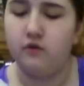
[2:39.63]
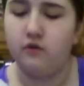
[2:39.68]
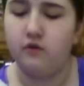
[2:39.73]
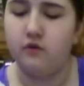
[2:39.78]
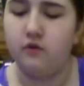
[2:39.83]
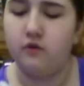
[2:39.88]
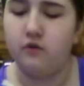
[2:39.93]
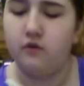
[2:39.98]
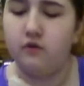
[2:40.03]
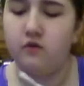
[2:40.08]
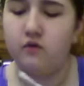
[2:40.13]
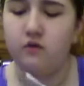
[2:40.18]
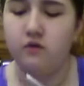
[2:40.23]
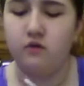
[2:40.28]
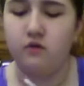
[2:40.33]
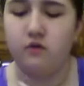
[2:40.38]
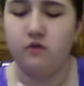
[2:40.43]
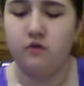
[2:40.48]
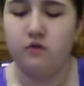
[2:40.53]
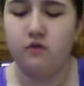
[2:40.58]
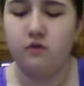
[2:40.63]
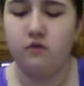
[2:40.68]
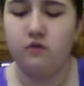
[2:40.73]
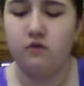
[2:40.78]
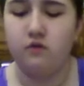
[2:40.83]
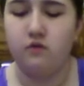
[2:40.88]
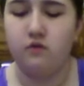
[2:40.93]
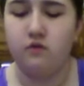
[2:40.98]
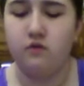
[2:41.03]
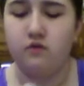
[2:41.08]

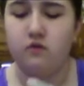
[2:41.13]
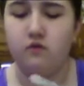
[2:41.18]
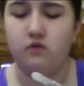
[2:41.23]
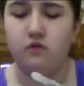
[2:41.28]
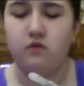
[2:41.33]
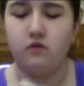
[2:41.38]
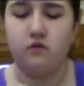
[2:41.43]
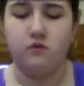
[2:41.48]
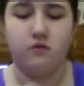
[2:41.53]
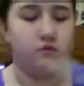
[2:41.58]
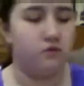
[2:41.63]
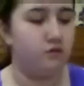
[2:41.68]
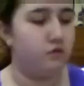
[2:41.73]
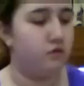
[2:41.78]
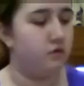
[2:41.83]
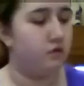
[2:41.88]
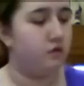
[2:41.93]
Nothing is said.